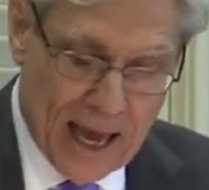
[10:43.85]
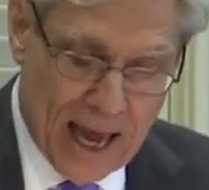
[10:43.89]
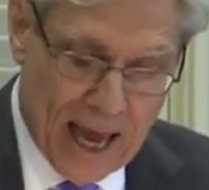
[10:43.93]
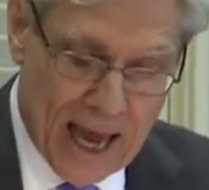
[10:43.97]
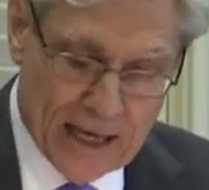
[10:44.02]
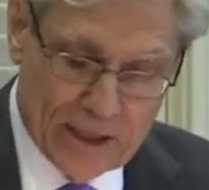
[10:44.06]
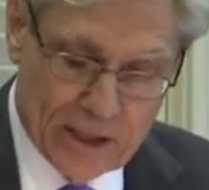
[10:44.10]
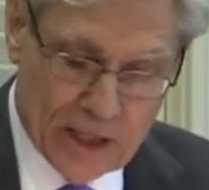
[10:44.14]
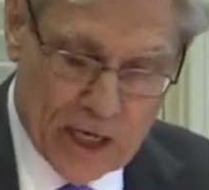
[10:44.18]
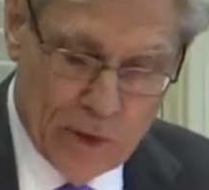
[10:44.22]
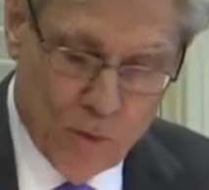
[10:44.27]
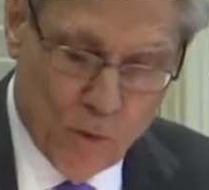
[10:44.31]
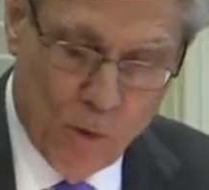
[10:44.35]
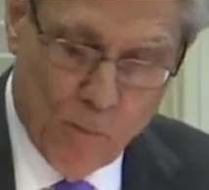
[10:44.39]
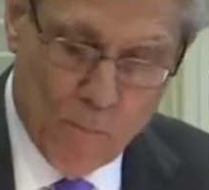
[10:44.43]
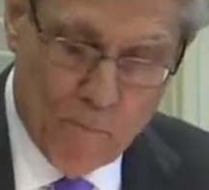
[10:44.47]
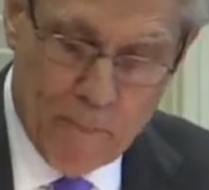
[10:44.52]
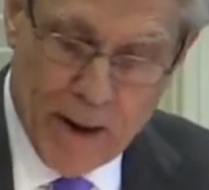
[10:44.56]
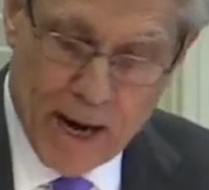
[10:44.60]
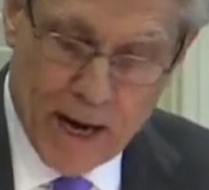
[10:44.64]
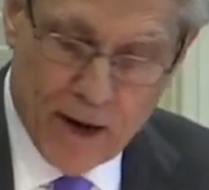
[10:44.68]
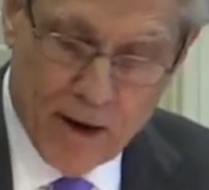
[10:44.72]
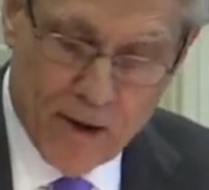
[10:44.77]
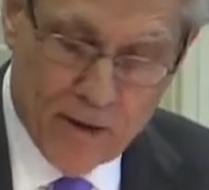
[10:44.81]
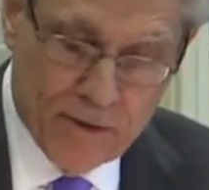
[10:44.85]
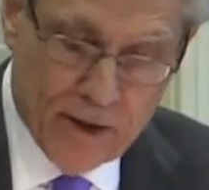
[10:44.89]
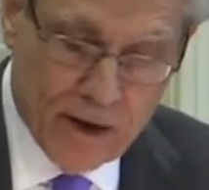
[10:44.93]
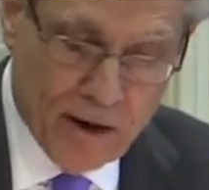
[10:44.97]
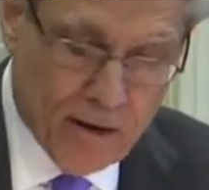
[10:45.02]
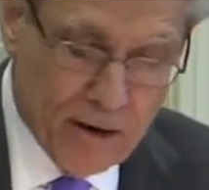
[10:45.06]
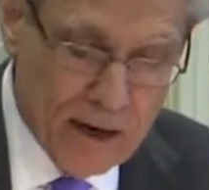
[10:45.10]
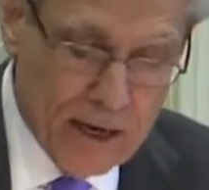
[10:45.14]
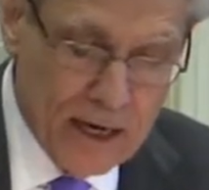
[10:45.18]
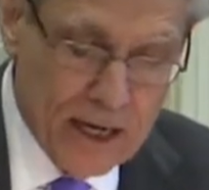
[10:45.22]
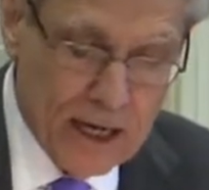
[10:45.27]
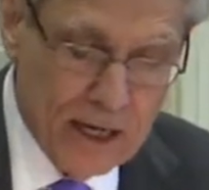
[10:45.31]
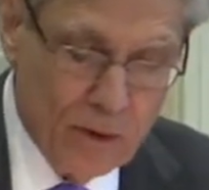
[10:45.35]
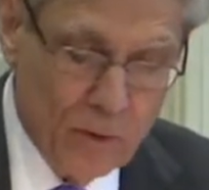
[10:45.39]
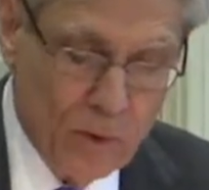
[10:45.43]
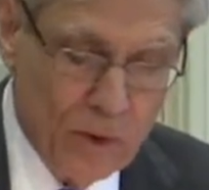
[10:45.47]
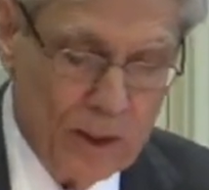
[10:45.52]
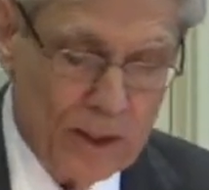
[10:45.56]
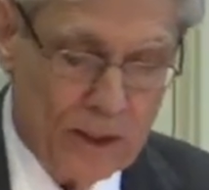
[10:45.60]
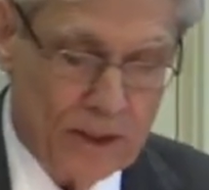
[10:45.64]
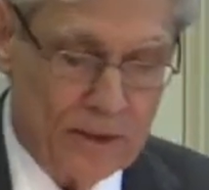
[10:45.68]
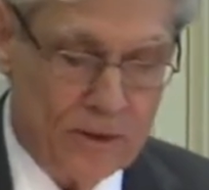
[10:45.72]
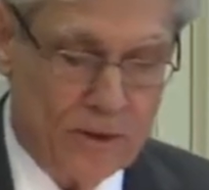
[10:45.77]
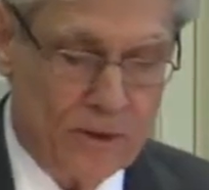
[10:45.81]
as he will bear their
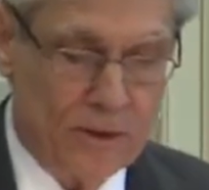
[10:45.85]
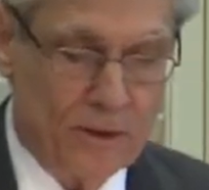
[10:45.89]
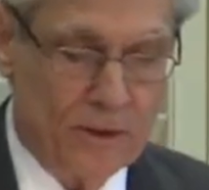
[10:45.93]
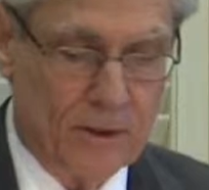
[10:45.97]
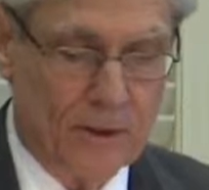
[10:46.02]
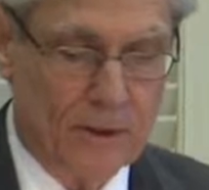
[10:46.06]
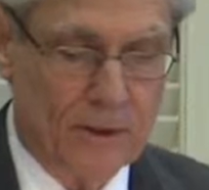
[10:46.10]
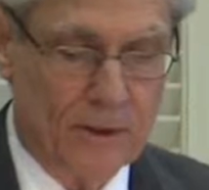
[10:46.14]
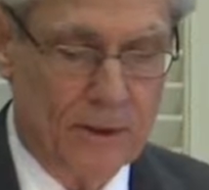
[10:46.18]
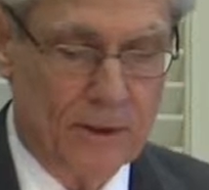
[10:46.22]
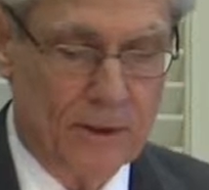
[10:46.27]
iniquities."